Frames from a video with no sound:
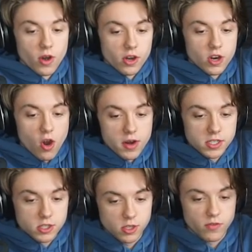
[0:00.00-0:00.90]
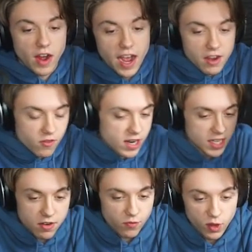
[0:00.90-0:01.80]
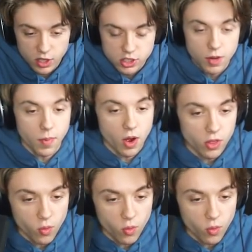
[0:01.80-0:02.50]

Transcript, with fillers: We are going to survive. It didn't fill us up all the